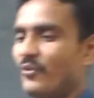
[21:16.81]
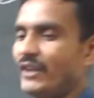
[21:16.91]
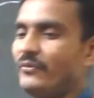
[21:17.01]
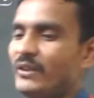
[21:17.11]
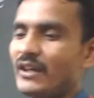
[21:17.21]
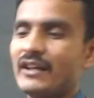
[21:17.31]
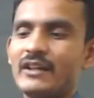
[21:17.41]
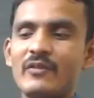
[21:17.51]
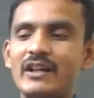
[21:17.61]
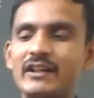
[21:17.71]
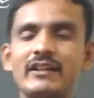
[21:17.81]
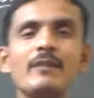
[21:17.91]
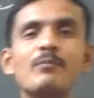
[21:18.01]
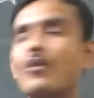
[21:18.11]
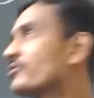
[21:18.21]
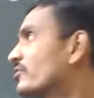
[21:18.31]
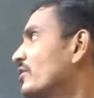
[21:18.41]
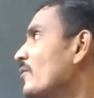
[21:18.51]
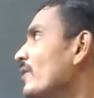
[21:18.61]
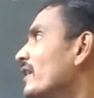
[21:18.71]
when we are dividing a
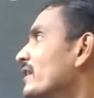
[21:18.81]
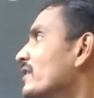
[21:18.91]
positive